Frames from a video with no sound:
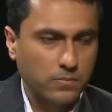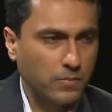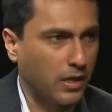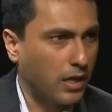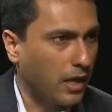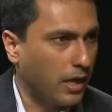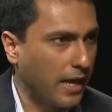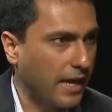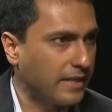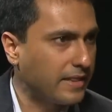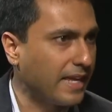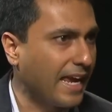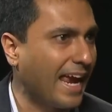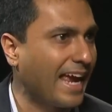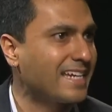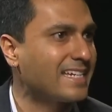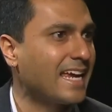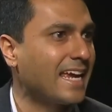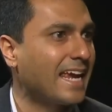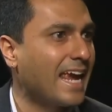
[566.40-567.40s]
Uh, the
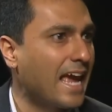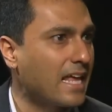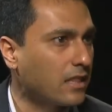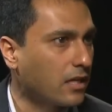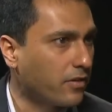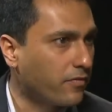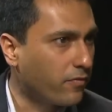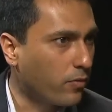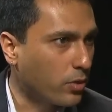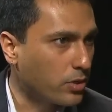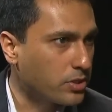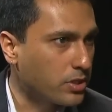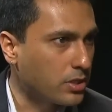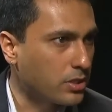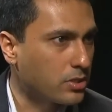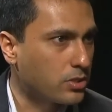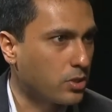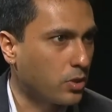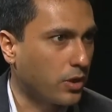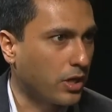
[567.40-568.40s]
anti-Catholic
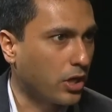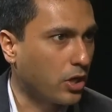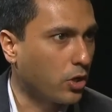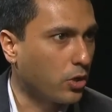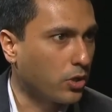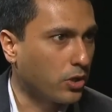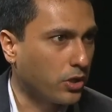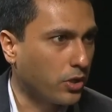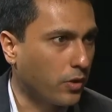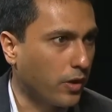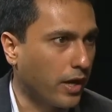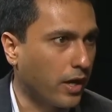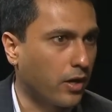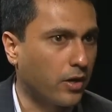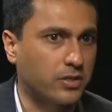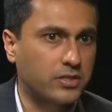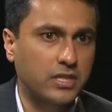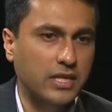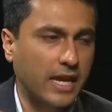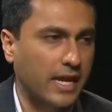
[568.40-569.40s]
forces during earlier
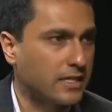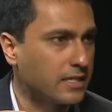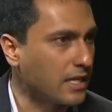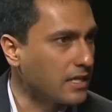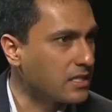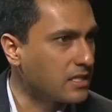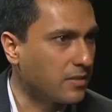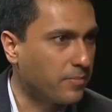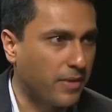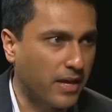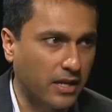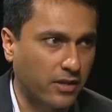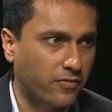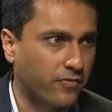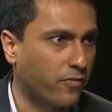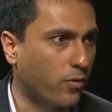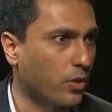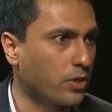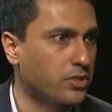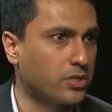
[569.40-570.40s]
eras, the anti-Semitic
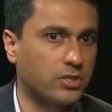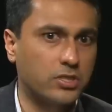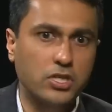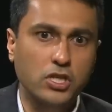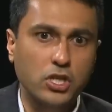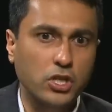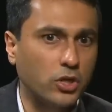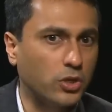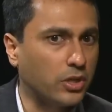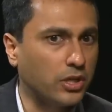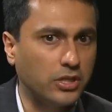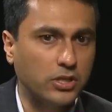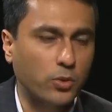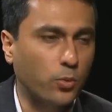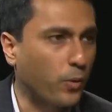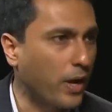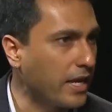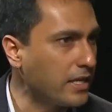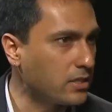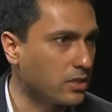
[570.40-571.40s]
forces, clearly the
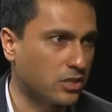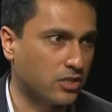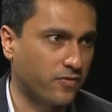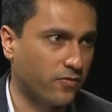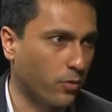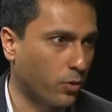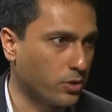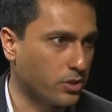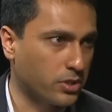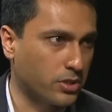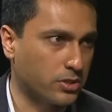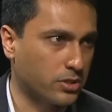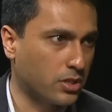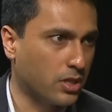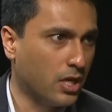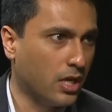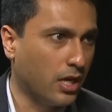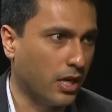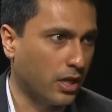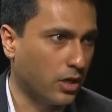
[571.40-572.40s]
racist forces
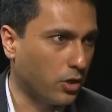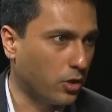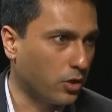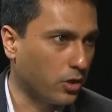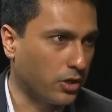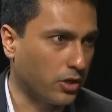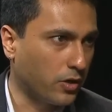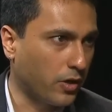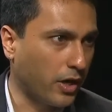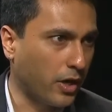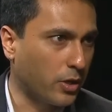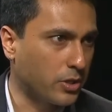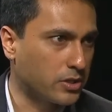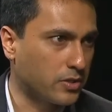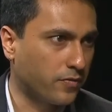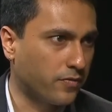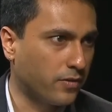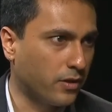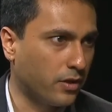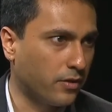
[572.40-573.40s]
in earlier
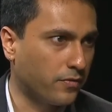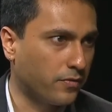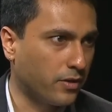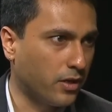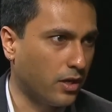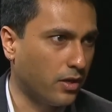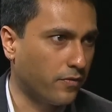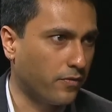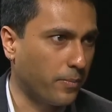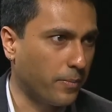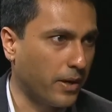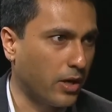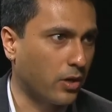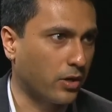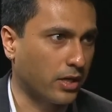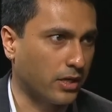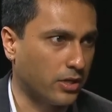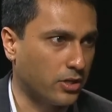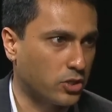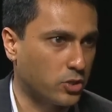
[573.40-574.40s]
eras of, of, of
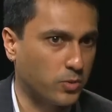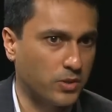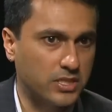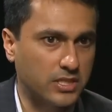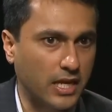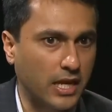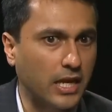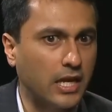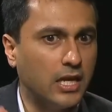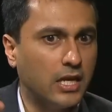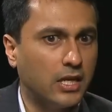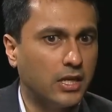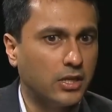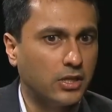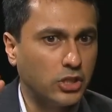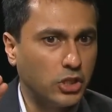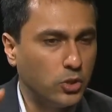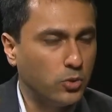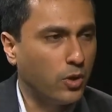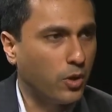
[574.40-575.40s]
American history mm -hmm. saying,
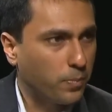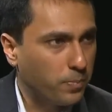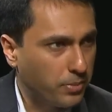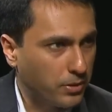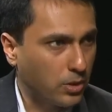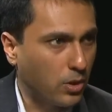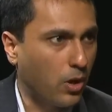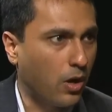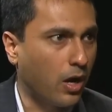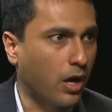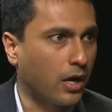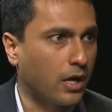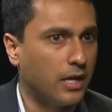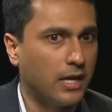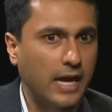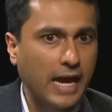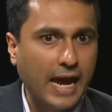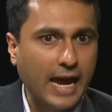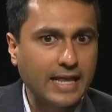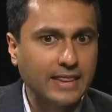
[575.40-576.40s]
mm-hmm. you don't belong.
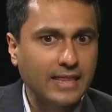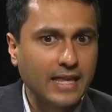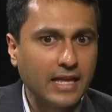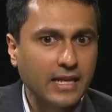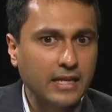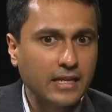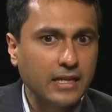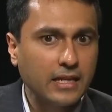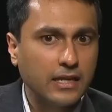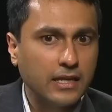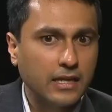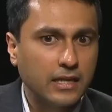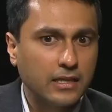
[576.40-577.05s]
And then